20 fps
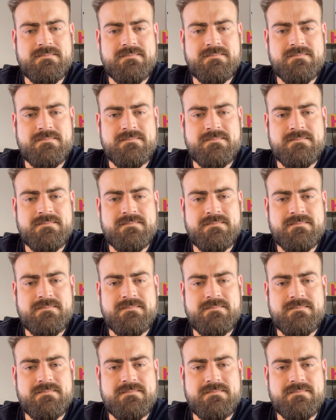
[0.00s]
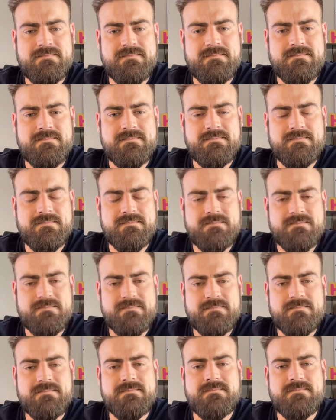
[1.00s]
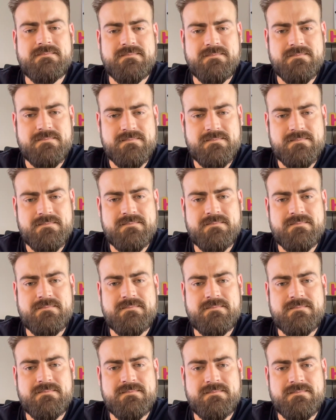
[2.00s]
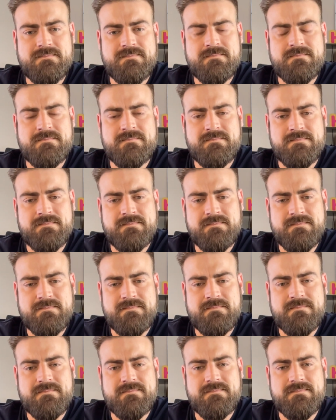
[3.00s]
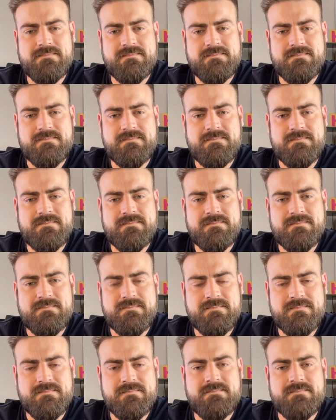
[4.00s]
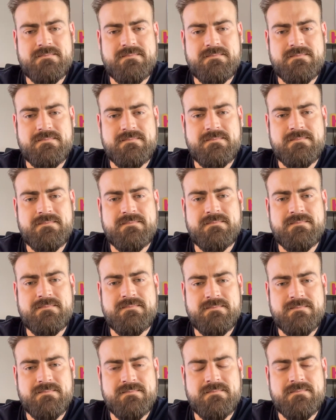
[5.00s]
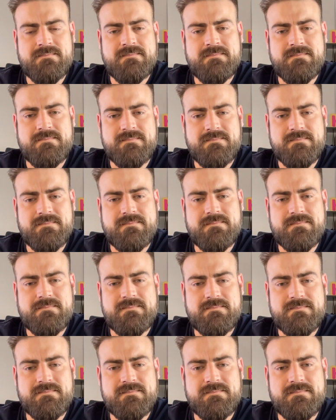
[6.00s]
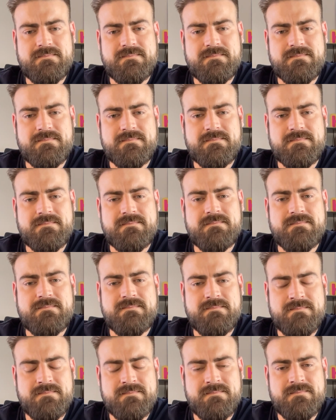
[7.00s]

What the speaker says: (not speaking)